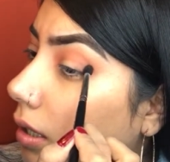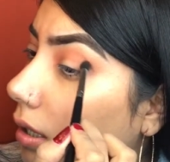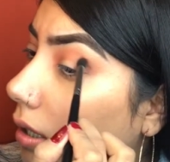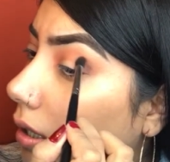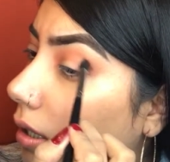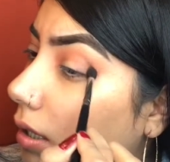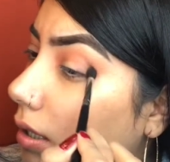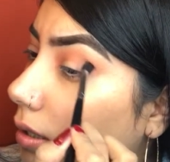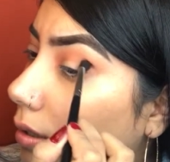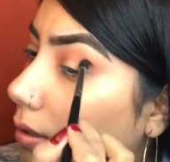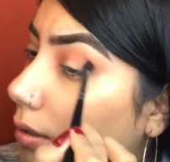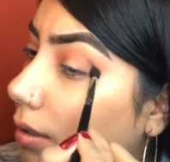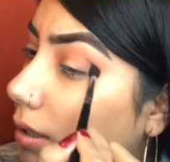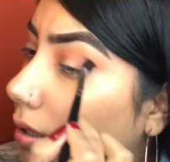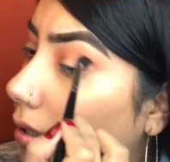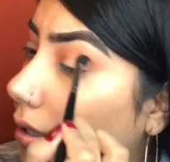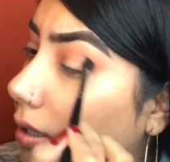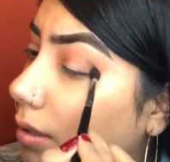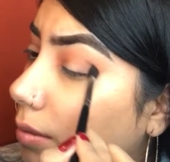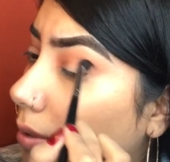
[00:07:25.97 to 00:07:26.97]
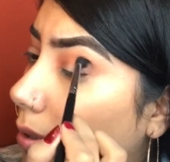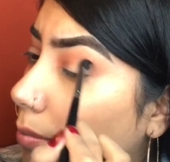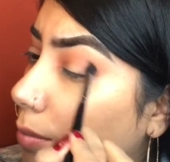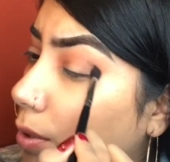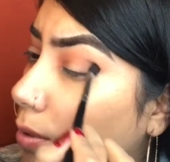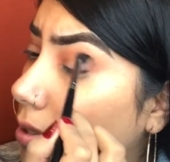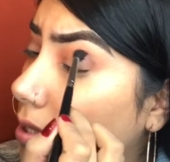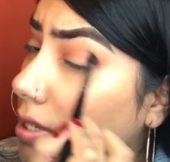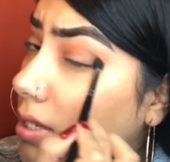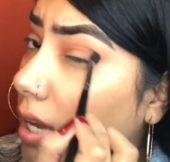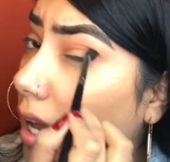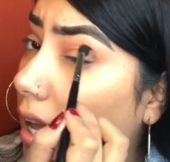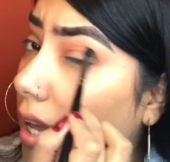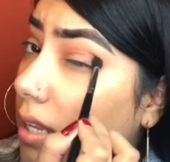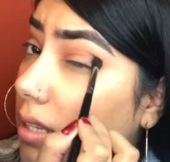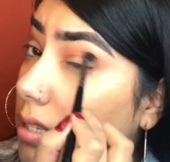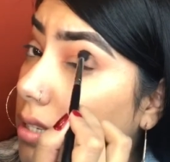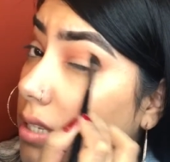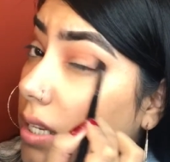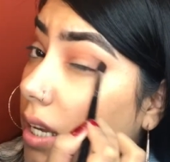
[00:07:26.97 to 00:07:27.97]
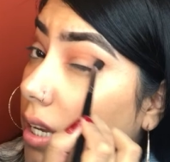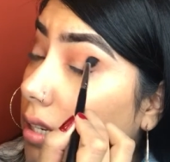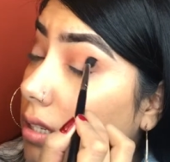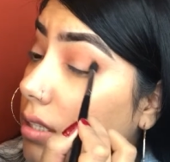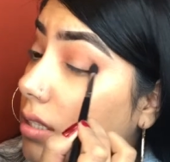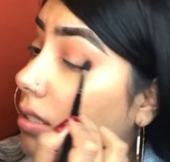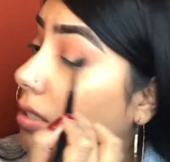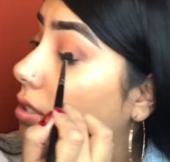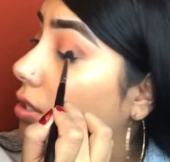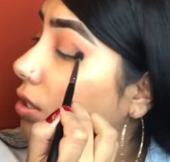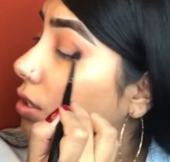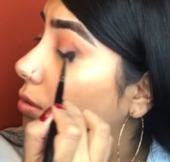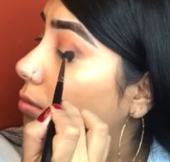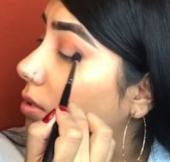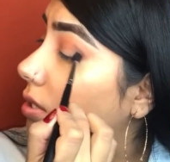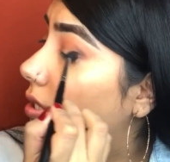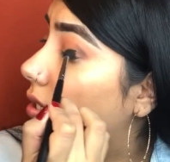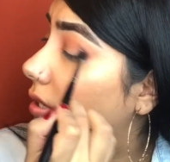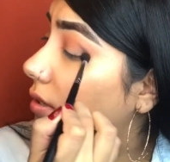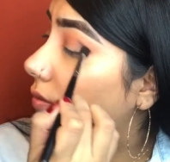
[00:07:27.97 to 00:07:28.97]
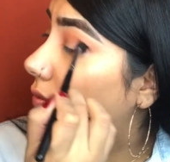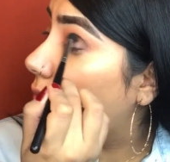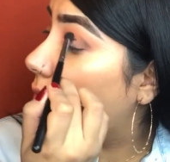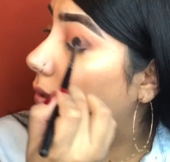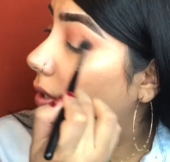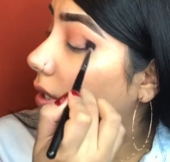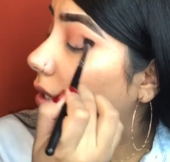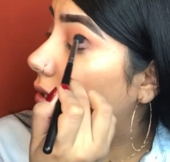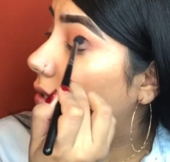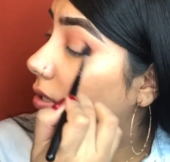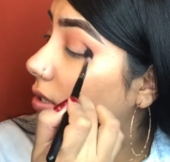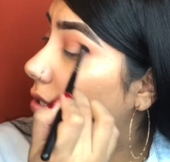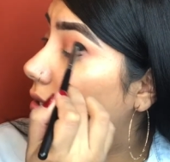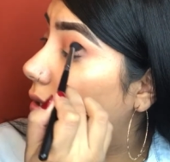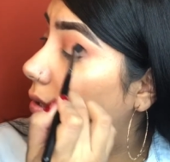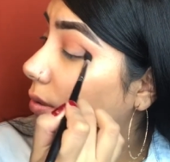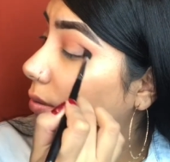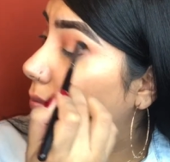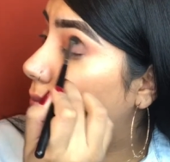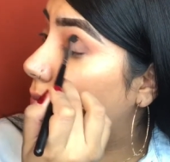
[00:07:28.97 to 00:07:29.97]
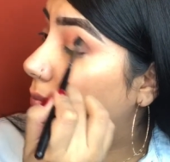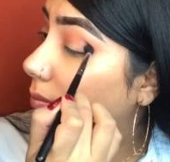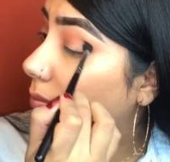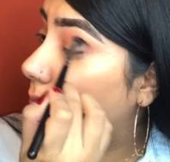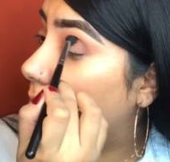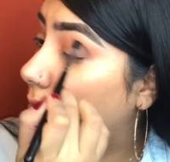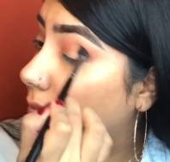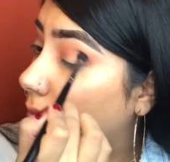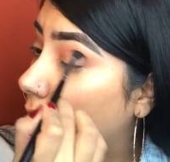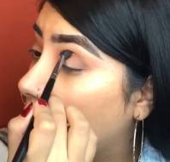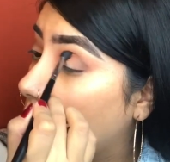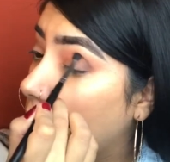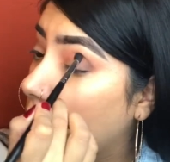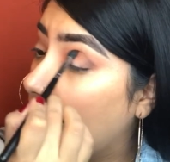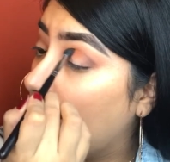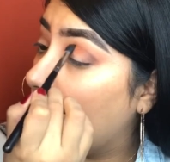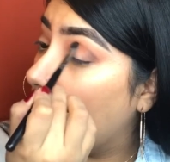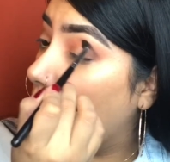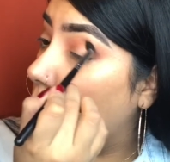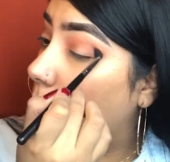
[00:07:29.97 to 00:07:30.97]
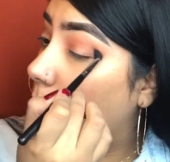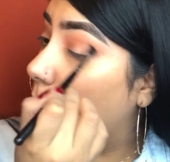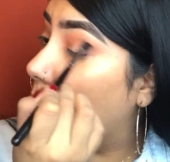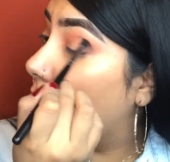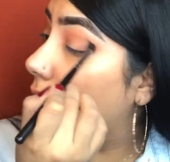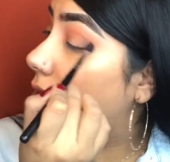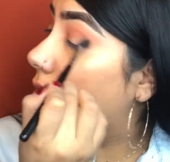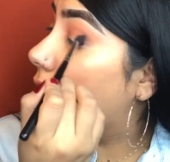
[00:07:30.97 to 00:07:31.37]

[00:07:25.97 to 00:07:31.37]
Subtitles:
And anyway, Mona Scott said she was here for it, so we'll